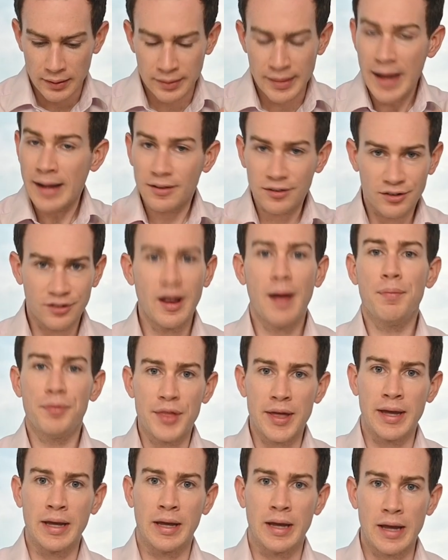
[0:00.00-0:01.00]
That
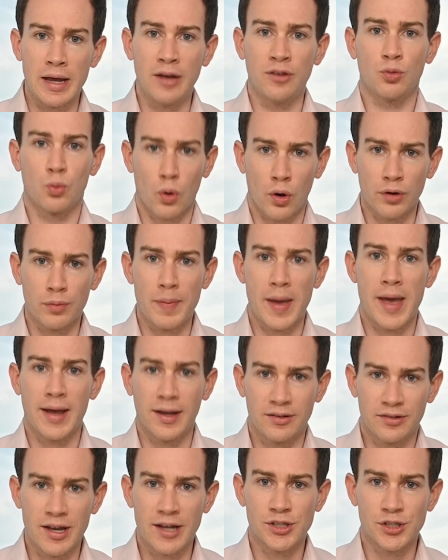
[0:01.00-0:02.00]
something is worth
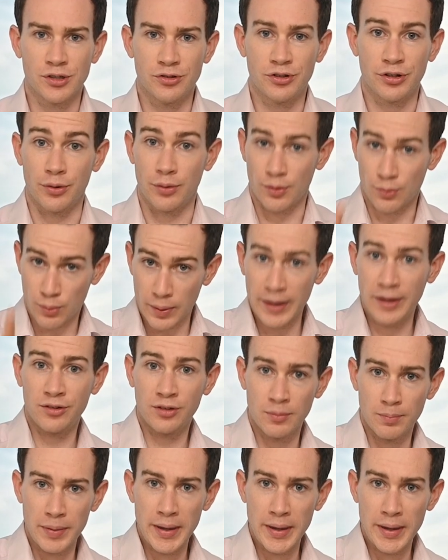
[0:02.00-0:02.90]
paying attention to. The reason